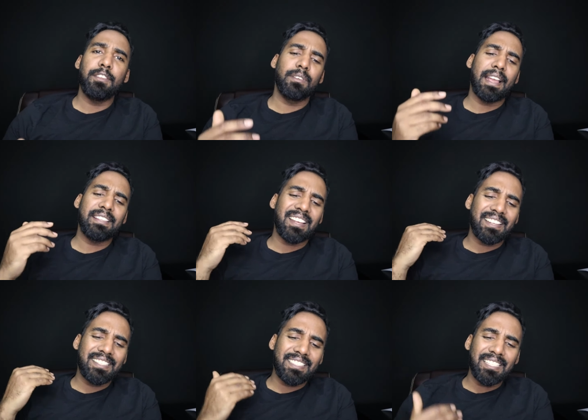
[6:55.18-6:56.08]
And you guys
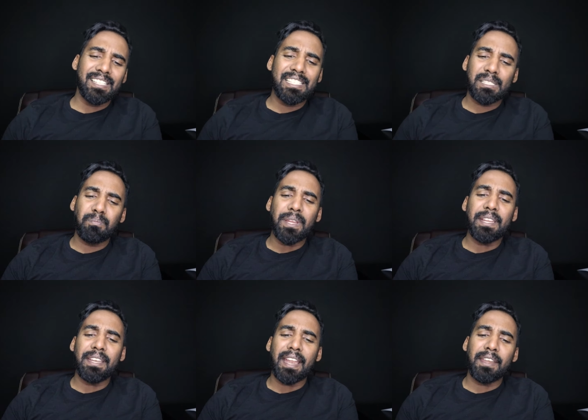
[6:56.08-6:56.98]
are still
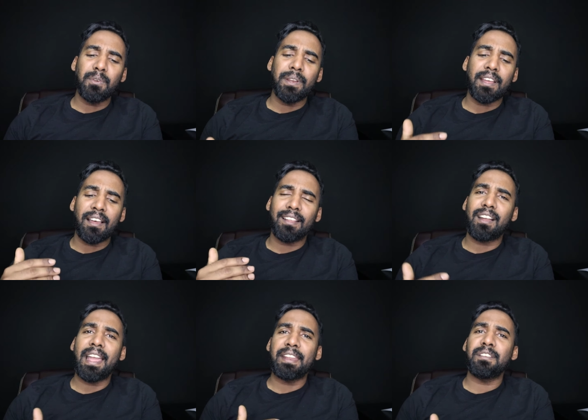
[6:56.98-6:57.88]
speeding and doing all
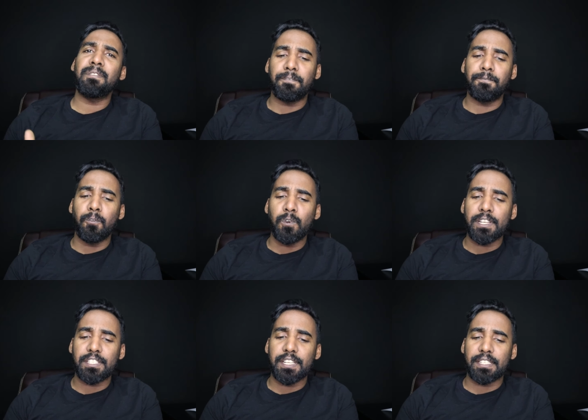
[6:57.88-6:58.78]
kind of
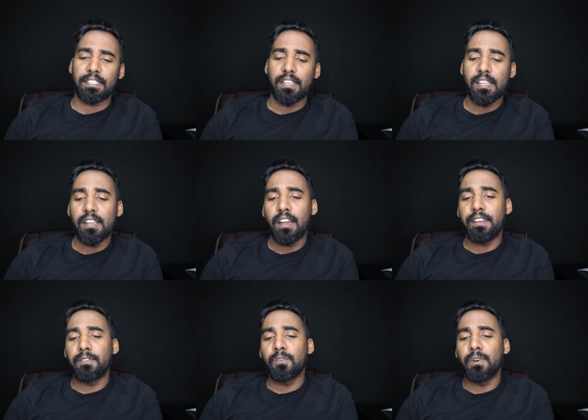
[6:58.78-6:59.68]
foolishness
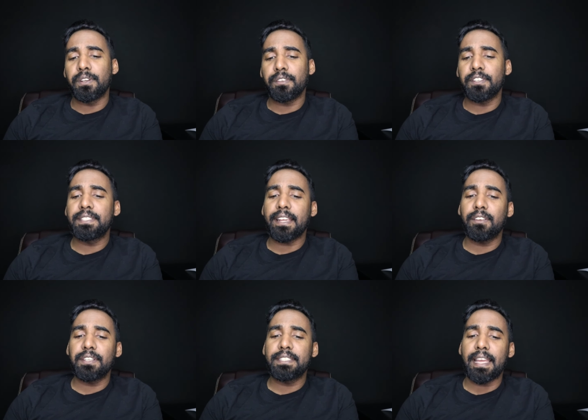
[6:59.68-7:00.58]
on the road. No take
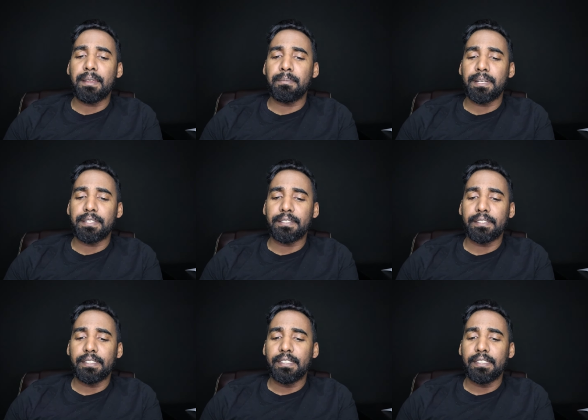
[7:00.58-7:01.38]
on the time, man.